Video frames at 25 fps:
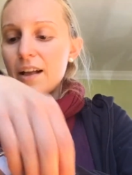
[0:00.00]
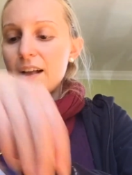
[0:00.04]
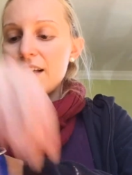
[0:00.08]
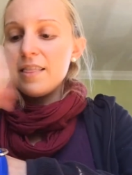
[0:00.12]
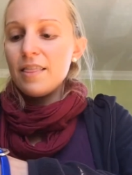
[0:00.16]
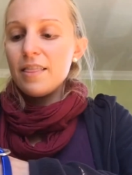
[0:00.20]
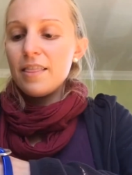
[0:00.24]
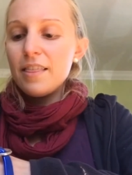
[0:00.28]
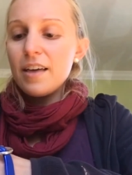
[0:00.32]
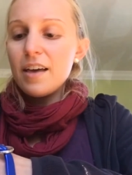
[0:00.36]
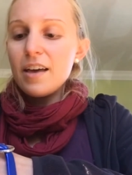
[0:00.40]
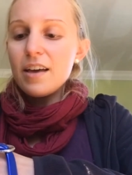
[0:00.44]

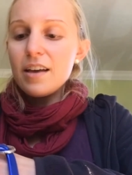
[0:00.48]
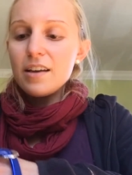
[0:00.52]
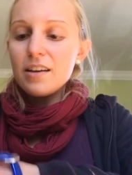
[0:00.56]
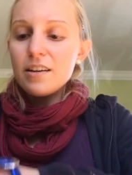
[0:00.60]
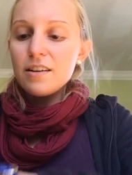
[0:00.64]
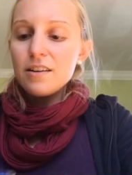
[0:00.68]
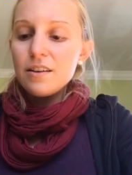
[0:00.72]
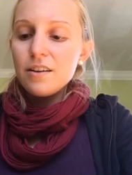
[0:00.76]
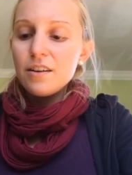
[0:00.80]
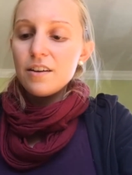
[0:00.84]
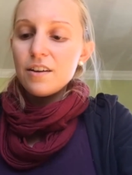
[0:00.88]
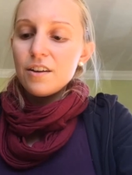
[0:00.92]
And
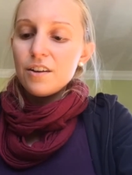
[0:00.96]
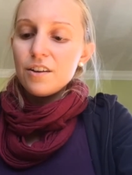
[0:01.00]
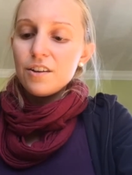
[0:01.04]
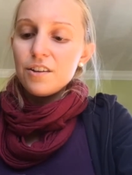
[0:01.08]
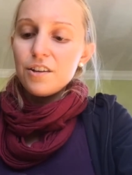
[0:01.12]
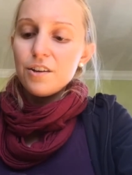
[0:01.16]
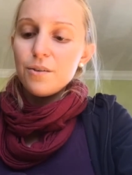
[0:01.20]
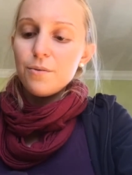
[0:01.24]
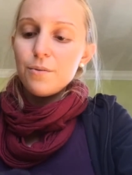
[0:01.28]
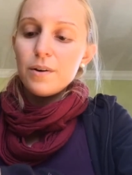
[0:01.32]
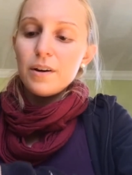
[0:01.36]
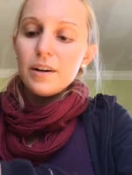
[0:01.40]
then
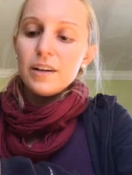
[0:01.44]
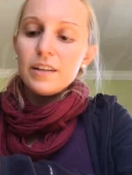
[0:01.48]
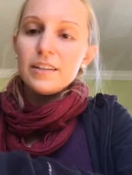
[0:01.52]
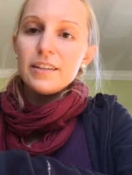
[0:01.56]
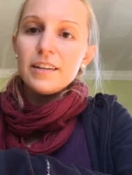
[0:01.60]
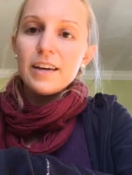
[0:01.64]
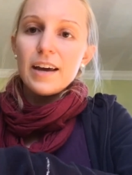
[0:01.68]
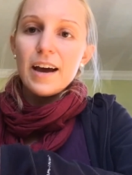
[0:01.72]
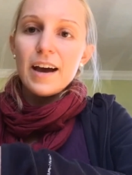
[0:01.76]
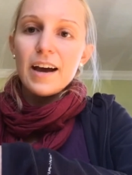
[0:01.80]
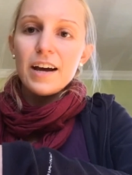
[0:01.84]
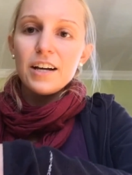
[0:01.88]
you would
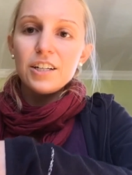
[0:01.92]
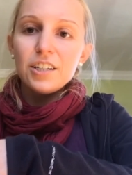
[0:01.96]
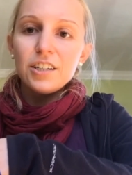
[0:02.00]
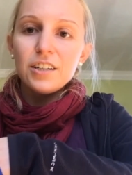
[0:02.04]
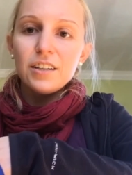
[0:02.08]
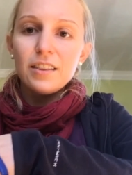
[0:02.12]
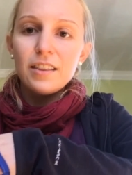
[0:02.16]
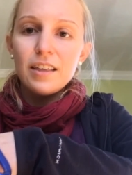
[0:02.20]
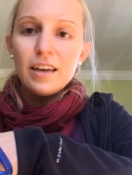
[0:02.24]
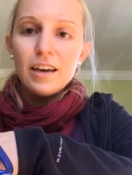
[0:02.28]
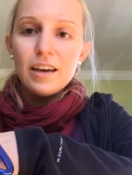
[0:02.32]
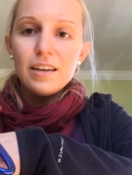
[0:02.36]

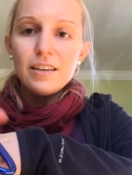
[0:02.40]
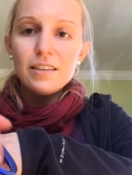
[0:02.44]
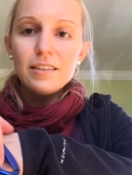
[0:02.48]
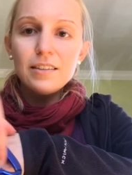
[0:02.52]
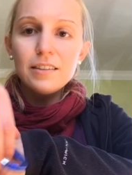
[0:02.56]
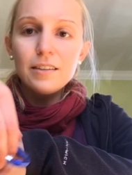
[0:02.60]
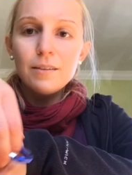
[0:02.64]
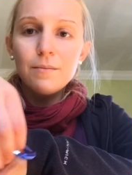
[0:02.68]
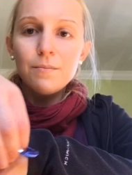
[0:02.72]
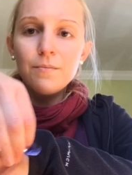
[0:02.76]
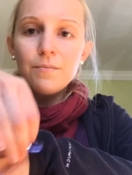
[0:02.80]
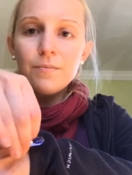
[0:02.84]
attach
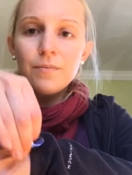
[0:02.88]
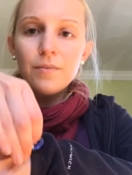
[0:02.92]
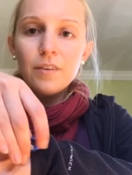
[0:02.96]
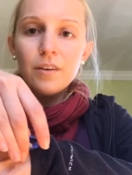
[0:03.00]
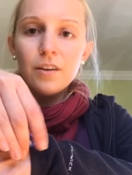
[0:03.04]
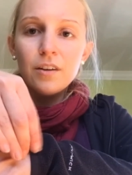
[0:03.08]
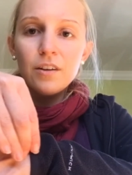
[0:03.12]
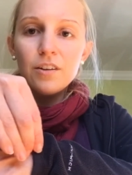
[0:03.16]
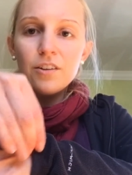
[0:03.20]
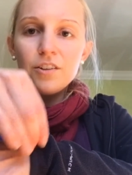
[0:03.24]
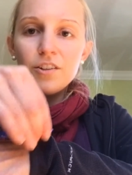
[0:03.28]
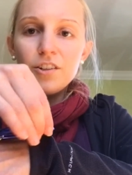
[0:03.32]
this
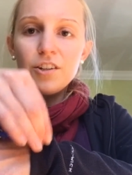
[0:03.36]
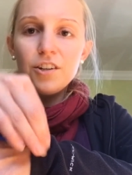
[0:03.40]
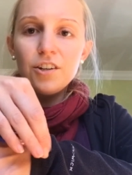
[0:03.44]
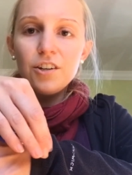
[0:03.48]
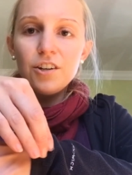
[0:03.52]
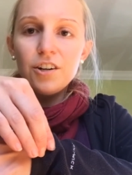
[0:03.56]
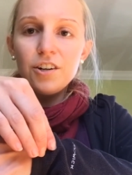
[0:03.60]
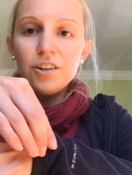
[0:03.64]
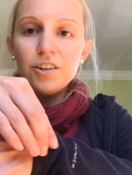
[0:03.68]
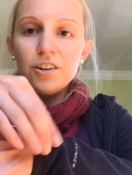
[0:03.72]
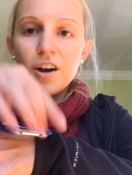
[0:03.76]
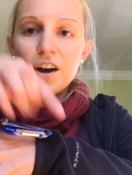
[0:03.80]
to
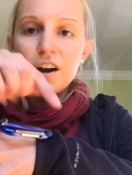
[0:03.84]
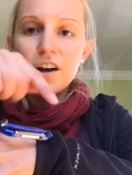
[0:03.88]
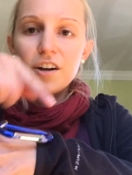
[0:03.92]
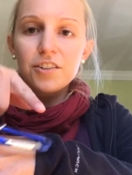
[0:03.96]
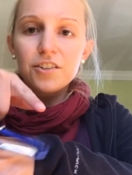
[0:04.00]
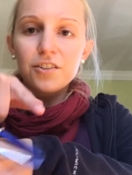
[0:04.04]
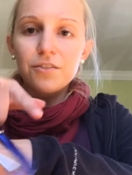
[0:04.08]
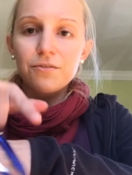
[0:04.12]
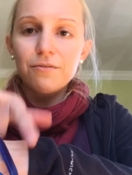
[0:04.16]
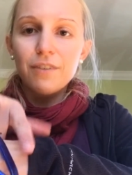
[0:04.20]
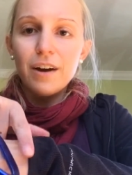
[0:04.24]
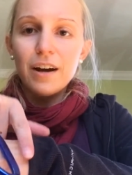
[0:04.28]
your
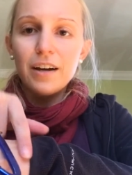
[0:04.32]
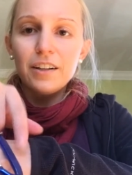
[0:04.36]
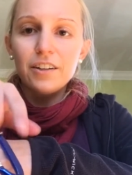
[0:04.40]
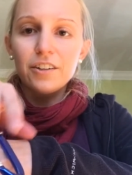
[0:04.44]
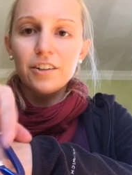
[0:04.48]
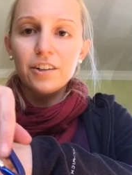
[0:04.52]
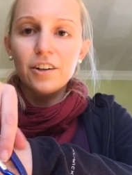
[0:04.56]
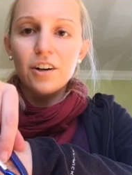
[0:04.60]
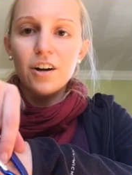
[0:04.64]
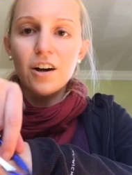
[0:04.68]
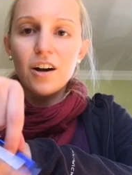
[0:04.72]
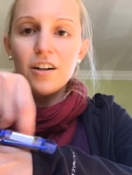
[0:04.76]
dog's
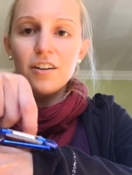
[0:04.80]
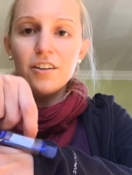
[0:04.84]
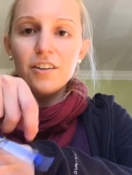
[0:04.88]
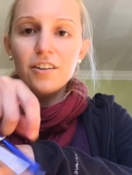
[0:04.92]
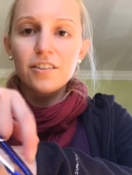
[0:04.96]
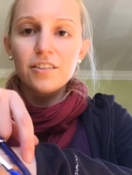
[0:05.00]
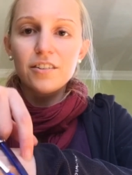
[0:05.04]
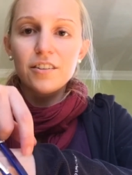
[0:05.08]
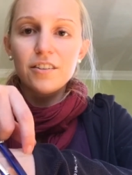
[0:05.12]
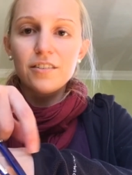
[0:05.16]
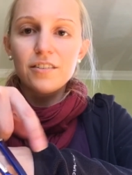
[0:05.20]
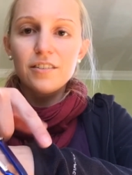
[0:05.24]
regular collar.
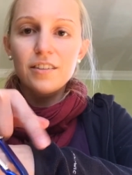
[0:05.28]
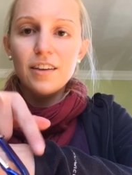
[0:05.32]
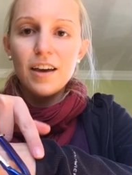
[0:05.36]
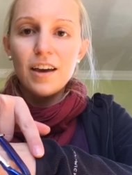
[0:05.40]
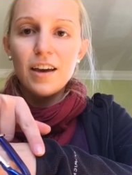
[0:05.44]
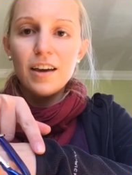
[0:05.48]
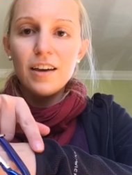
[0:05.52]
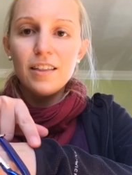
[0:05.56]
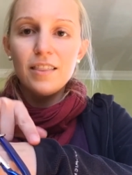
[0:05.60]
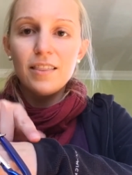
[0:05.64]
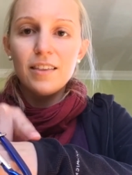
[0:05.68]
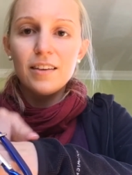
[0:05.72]
So
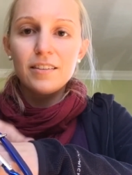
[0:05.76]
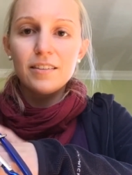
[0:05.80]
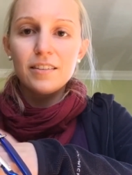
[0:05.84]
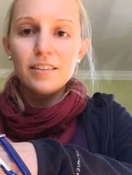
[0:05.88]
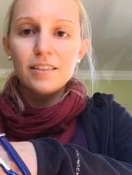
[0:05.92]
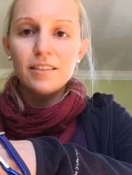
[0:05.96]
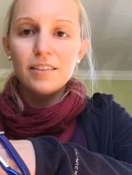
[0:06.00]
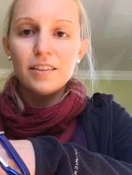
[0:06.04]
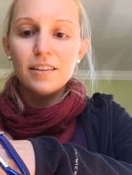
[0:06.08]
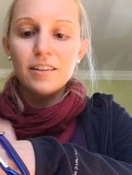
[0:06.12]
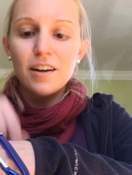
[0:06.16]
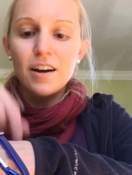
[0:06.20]
say this
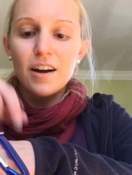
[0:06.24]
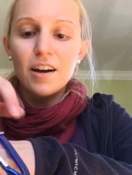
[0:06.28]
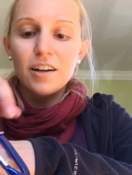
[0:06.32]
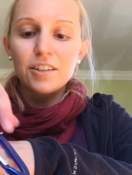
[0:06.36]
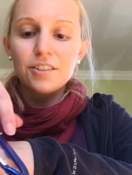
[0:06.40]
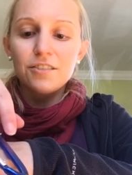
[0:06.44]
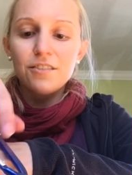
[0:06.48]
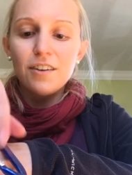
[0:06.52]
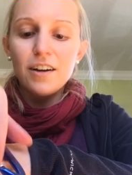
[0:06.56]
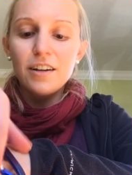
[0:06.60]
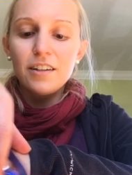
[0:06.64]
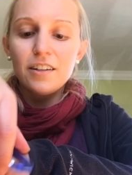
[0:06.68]
is the
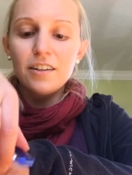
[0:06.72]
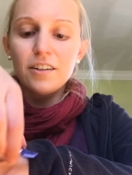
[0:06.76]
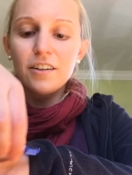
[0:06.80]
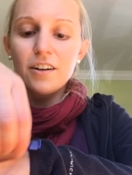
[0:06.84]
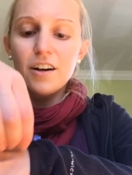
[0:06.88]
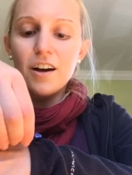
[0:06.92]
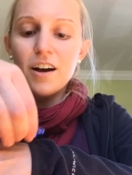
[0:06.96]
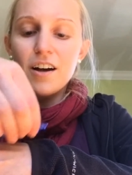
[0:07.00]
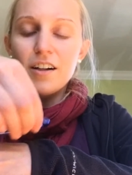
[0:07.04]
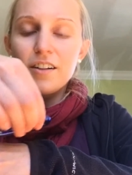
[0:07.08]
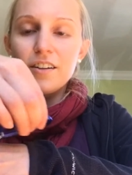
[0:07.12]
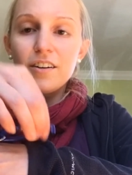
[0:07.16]
dog's regular
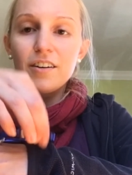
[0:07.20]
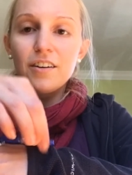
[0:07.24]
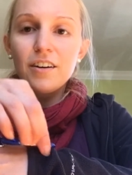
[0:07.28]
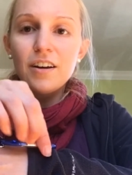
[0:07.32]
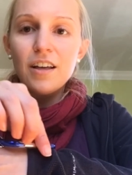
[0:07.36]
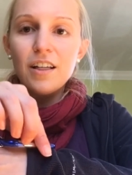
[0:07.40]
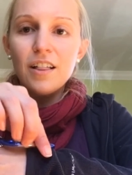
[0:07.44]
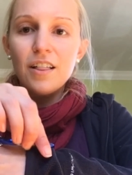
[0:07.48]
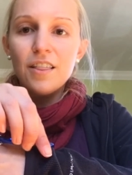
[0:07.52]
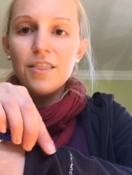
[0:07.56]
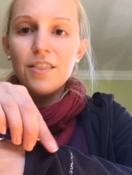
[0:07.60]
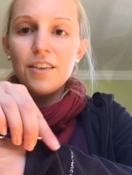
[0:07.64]
collar,
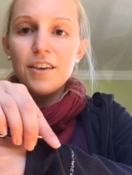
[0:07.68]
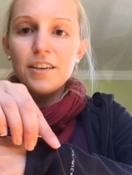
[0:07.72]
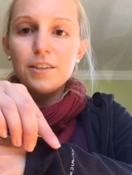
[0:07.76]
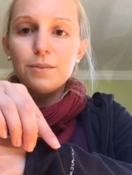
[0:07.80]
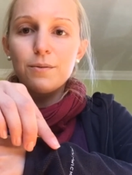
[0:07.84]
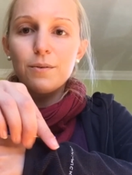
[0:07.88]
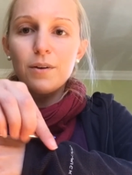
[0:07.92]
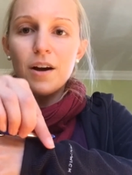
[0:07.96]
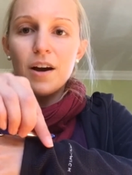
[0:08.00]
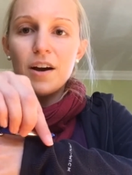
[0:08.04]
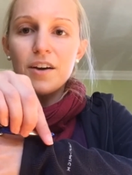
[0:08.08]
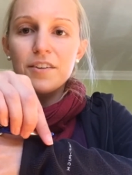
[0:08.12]
this
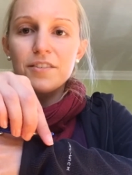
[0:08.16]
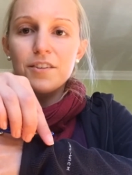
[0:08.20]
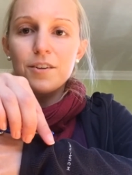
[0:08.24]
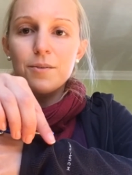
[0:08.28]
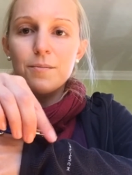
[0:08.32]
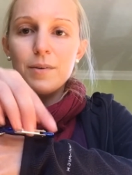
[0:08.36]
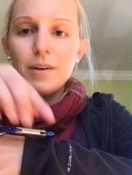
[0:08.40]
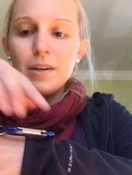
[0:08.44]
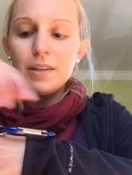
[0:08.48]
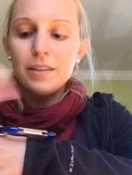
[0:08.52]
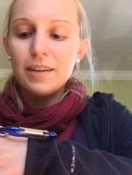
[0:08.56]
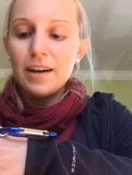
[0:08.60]
would also
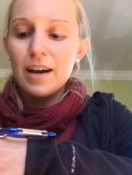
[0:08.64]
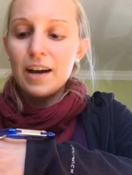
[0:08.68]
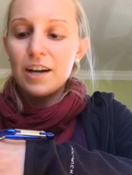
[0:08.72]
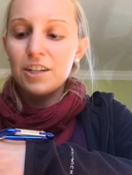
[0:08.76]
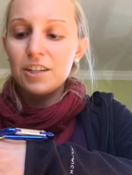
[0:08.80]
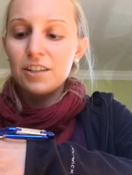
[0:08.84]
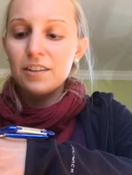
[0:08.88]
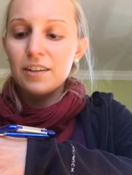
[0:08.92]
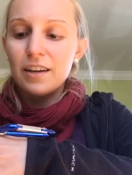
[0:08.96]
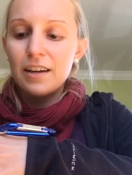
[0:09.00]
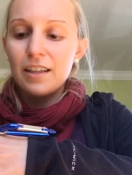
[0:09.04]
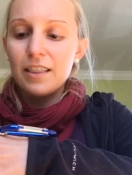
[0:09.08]
be
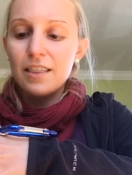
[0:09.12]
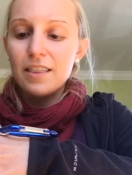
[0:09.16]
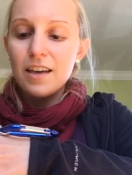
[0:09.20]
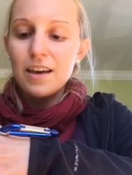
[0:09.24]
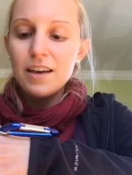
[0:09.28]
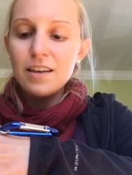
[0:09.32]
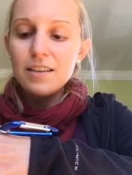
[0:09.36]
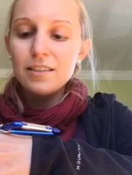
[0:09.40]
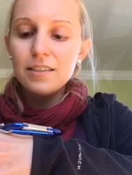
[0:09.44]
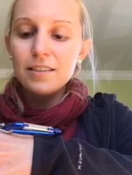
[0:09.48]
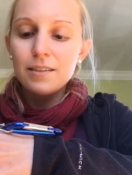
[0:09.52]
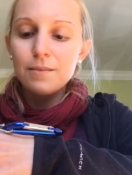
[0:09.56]
attached like
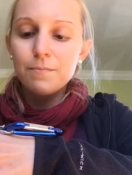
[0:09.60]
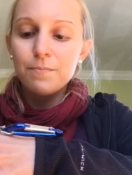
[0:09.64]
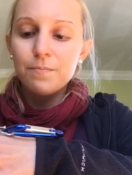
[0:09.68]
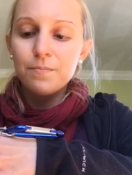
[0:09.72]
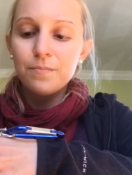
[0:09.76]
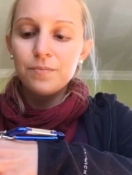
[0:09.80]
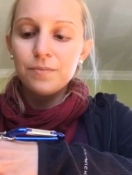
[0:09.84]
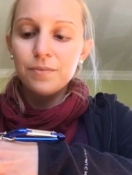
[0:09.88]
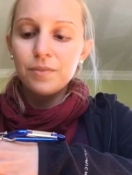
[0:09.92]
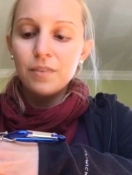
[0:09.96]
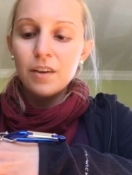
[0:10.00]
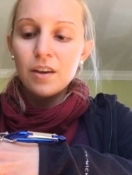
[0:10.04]
this.
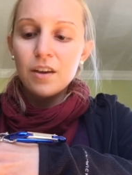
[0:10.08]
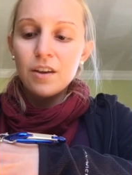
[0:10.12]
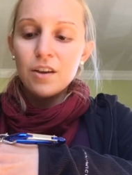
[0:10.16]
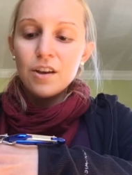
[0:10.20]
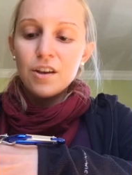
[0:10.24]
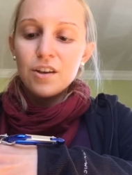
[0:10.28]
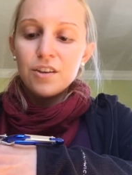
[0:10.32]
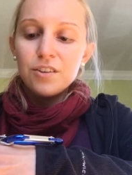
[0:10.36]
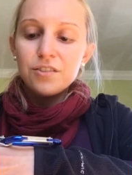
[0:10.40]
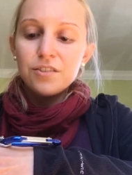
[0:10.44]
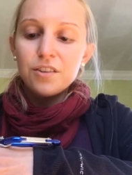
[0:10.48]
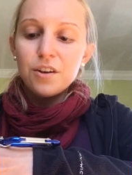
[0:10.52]

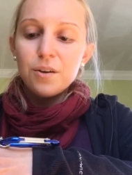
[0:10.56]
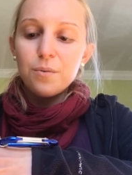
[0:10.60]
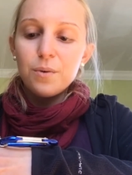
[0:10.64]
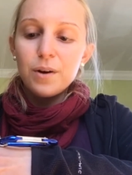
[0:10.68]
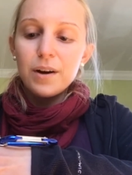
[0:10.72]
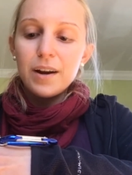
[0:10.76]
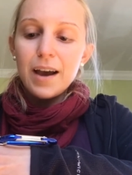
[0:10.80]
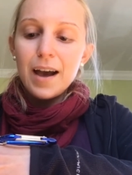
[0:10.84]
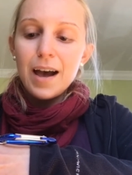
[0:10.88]
So what